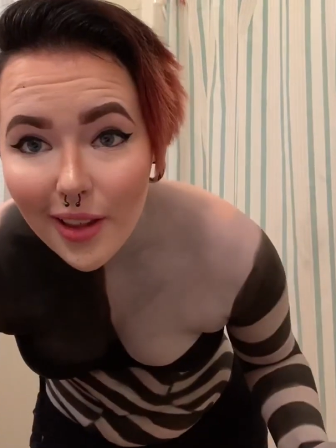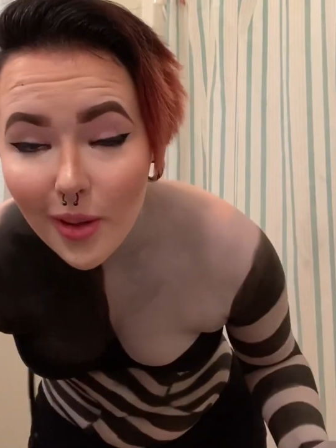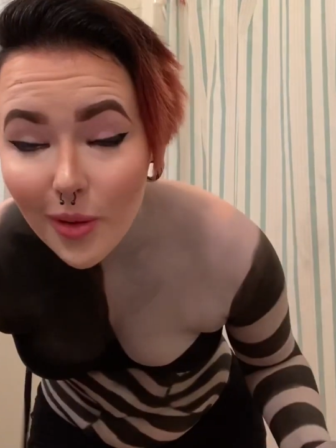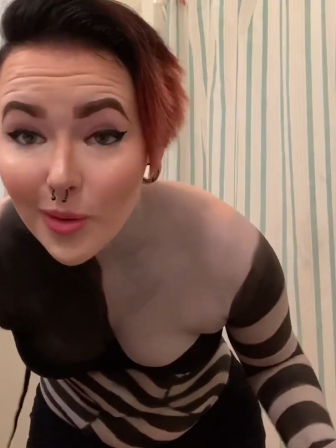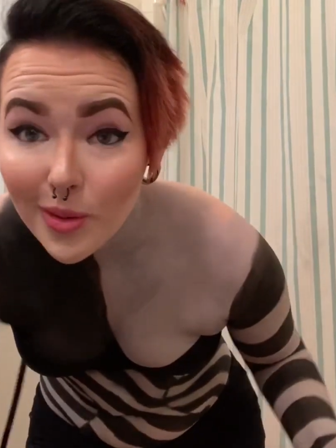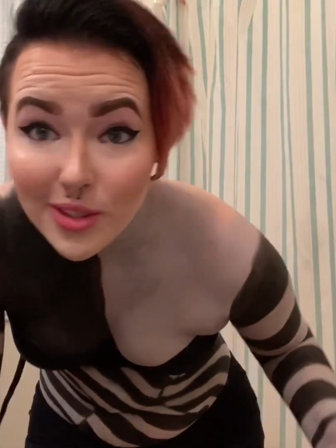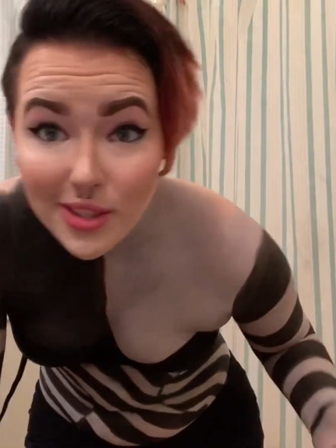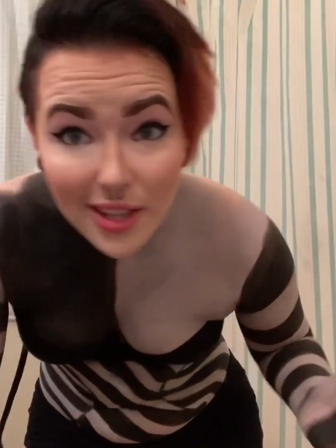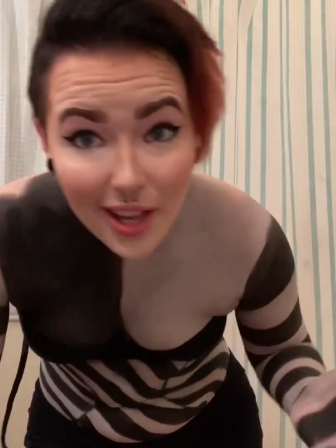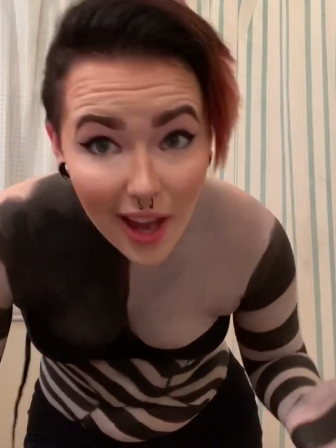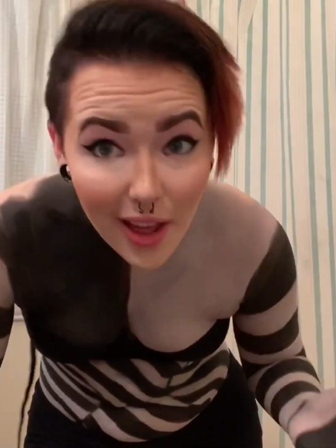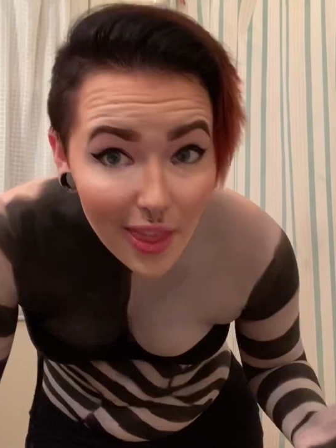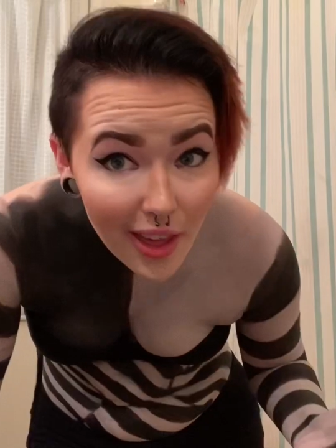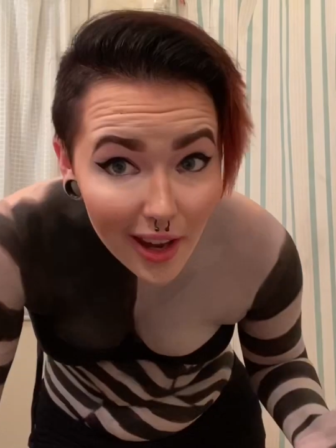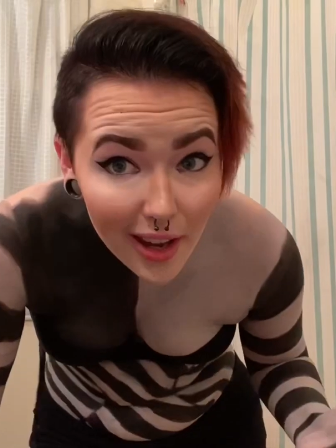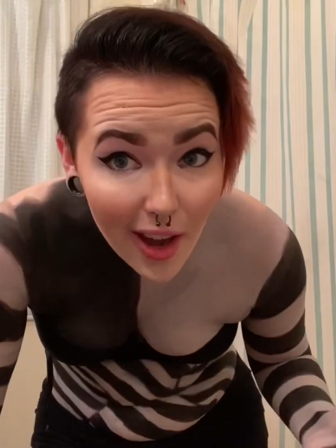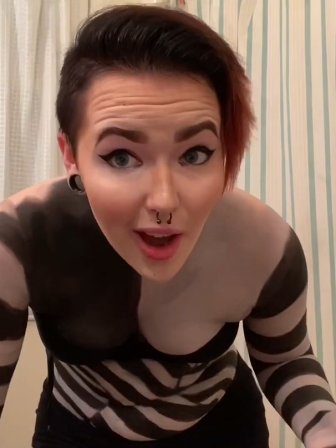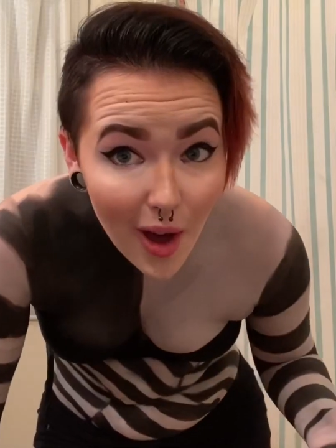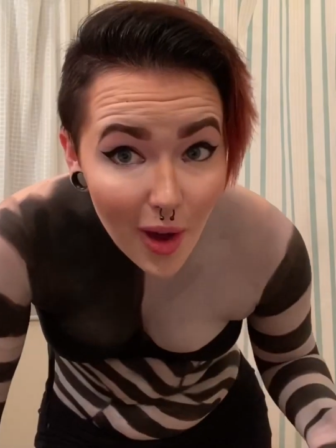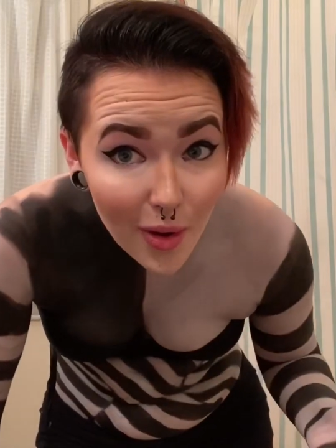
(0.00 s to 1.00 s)
we'll see how
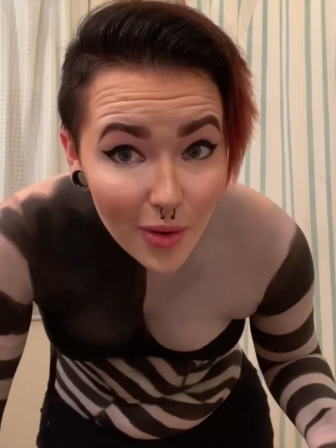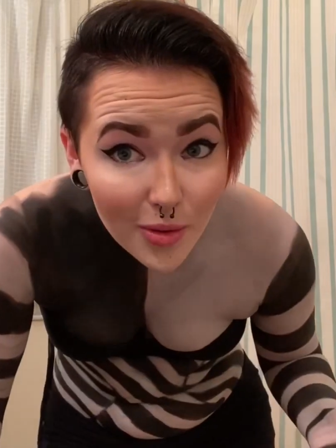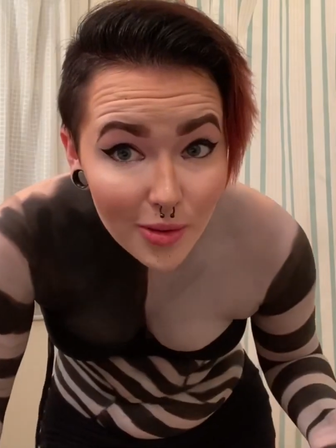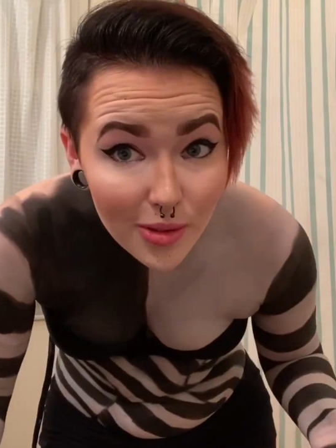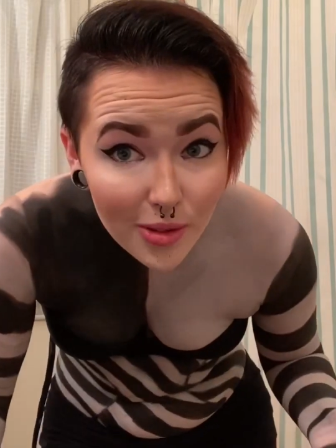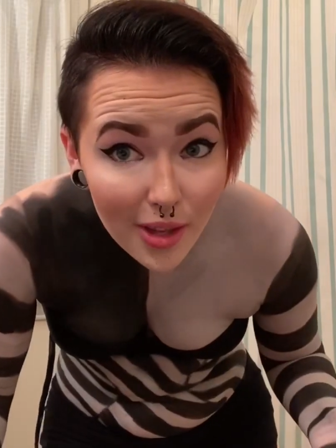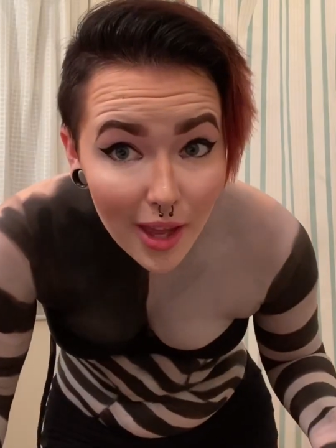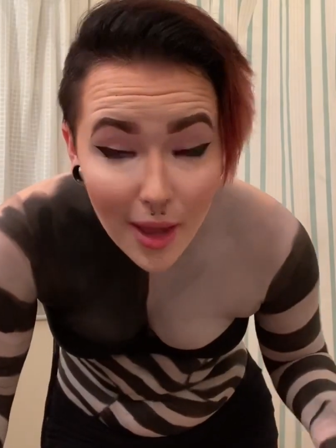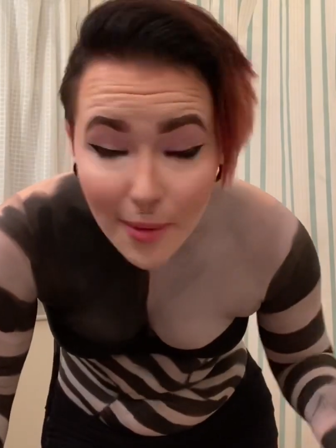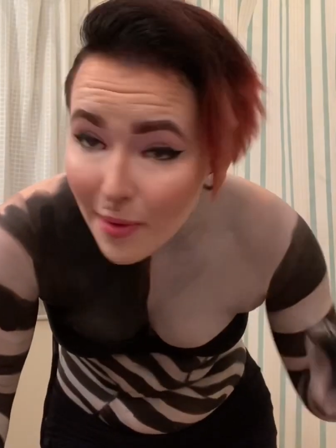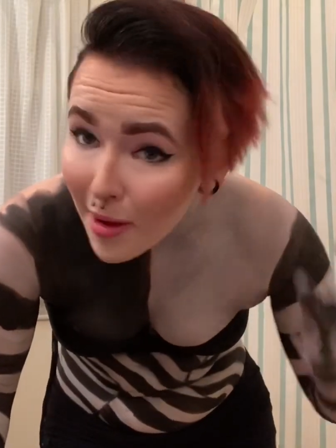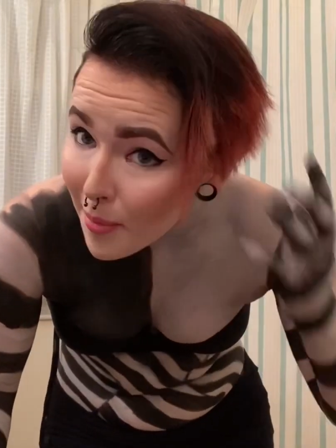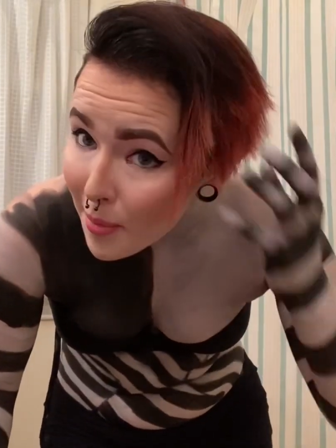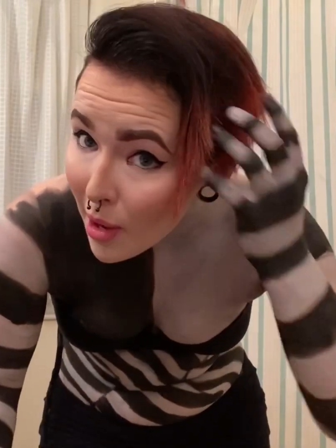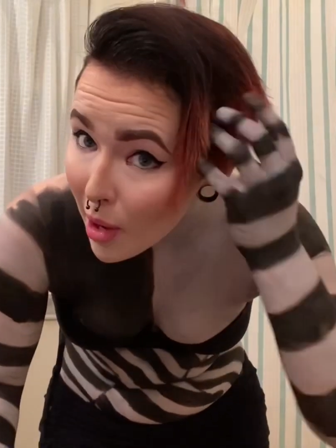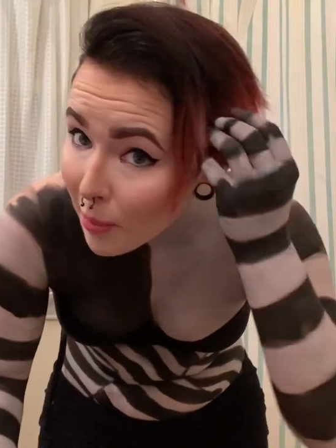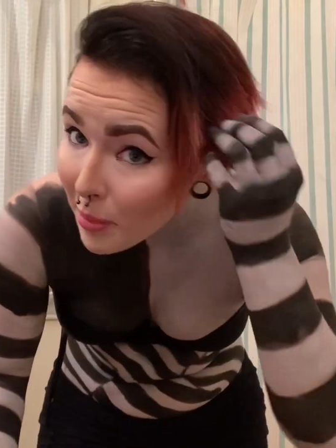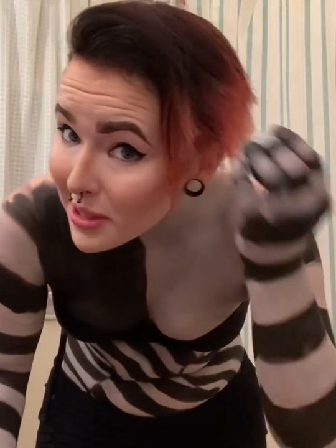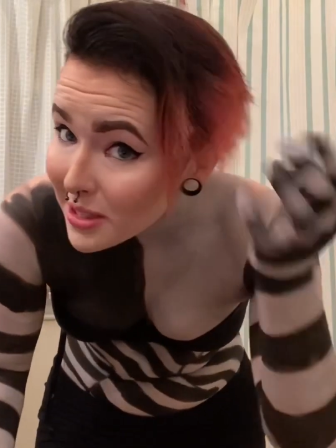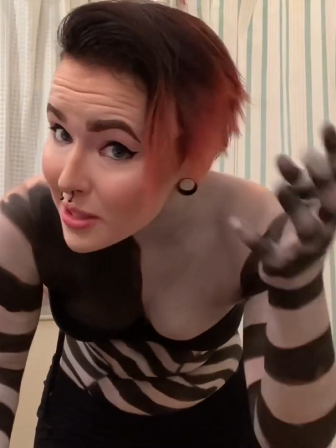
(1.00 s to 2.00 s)
that goes. And maybe
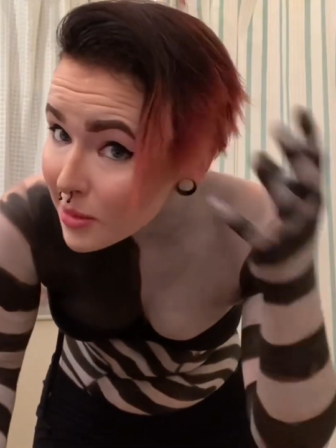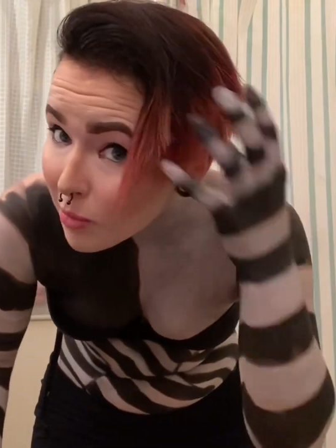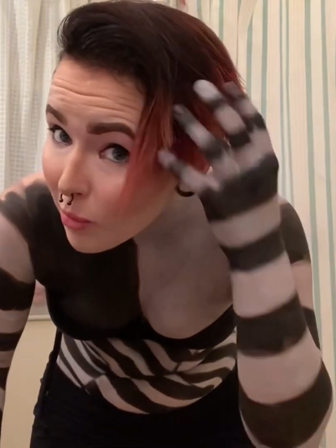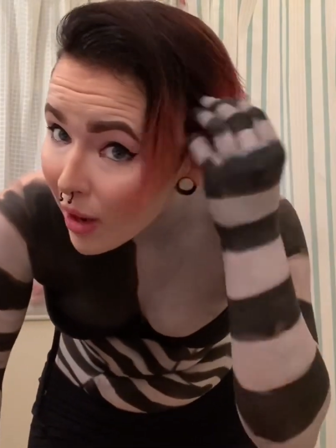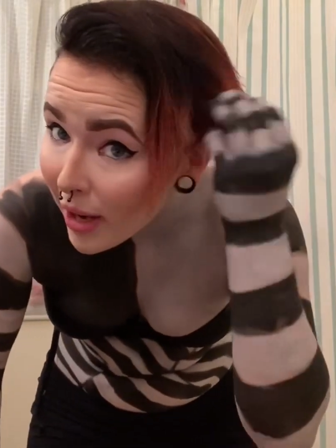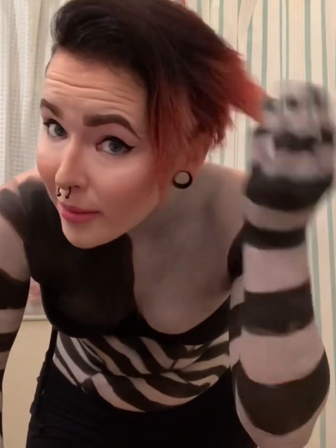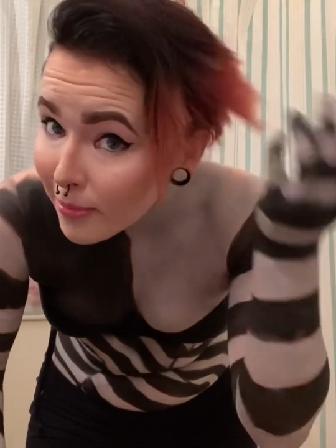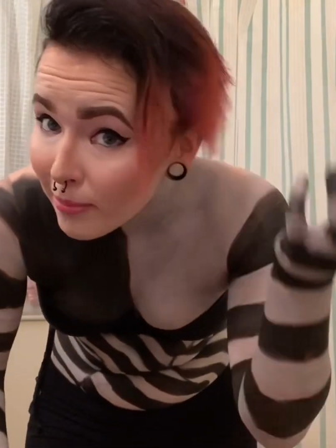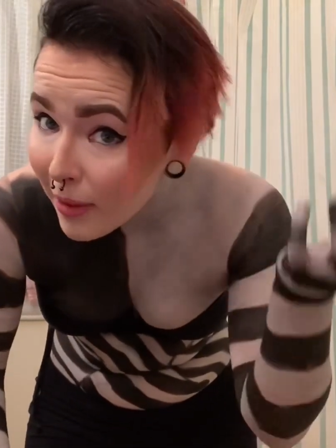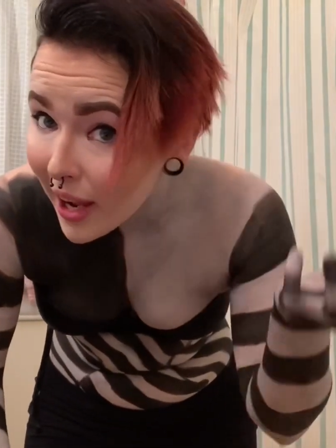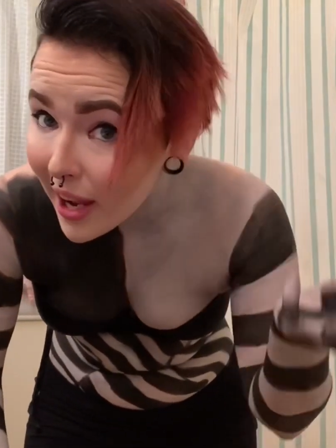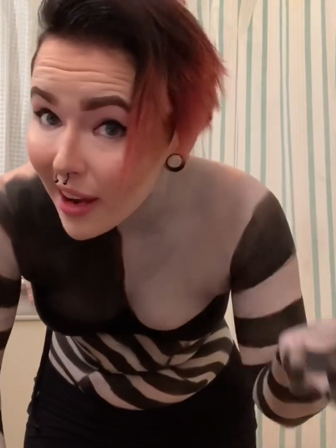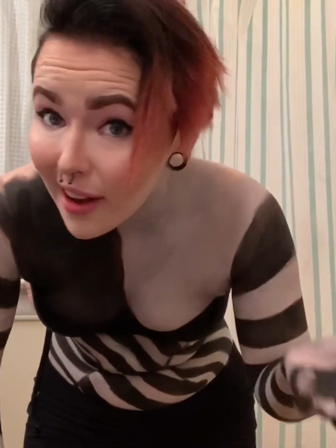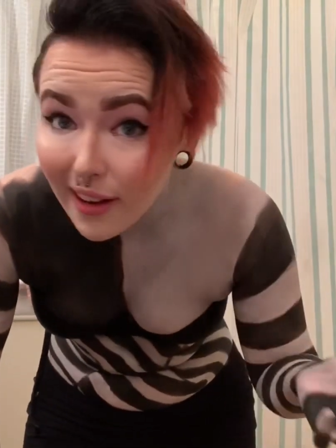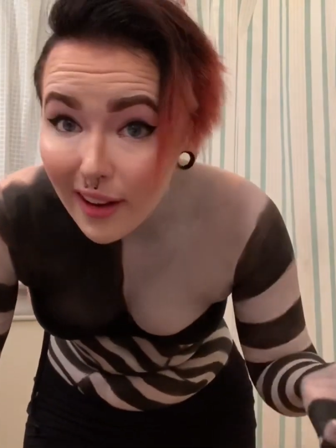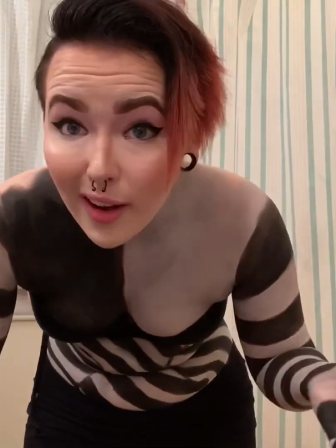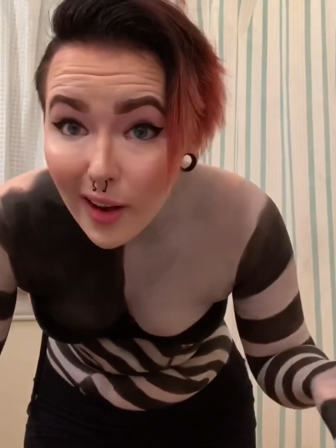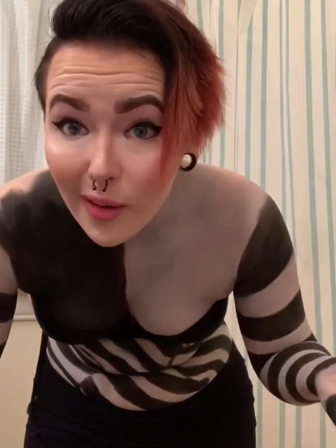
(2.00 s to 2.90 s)
I'll put some white in my hair,